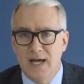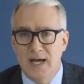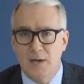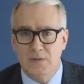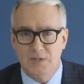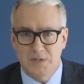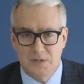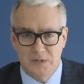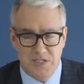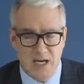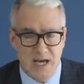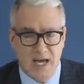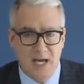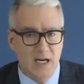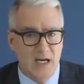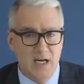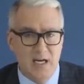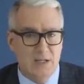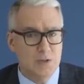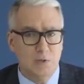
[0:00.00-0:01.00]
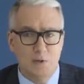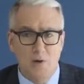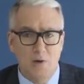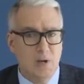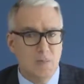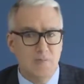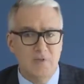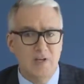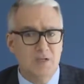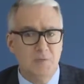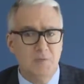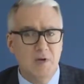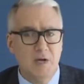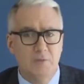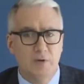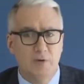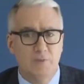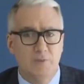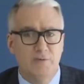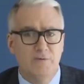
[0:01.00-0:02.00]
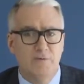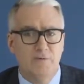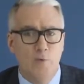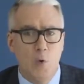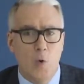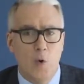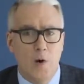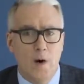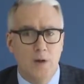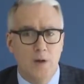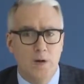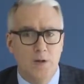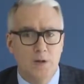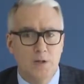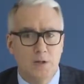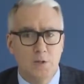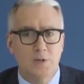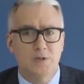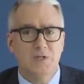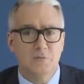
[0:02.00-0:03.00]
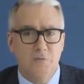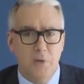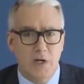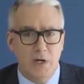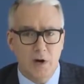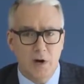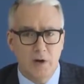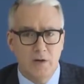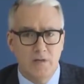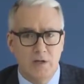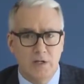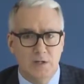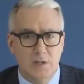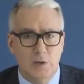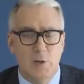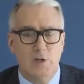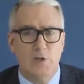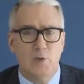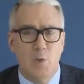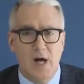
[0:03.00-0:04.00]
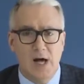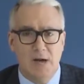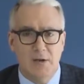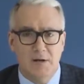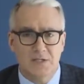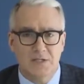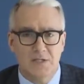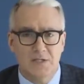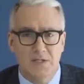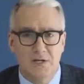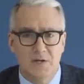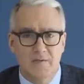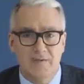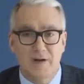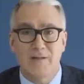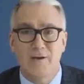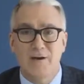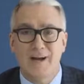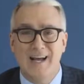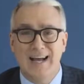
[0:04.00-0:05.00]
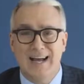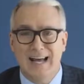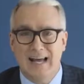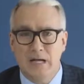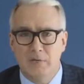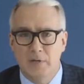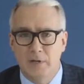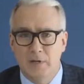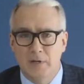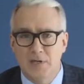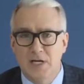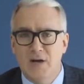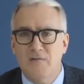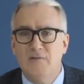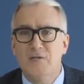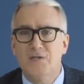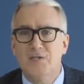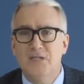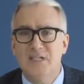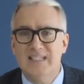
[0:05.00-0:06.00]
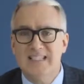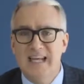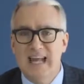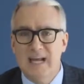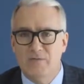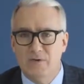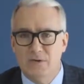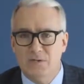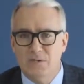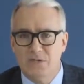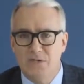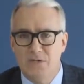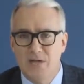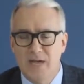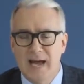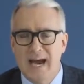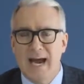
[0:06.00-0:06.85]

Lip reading: Our society has thrown up these people before: Joseph McCarthy, George Wallace, Father Coughlin, Jefferson Davis,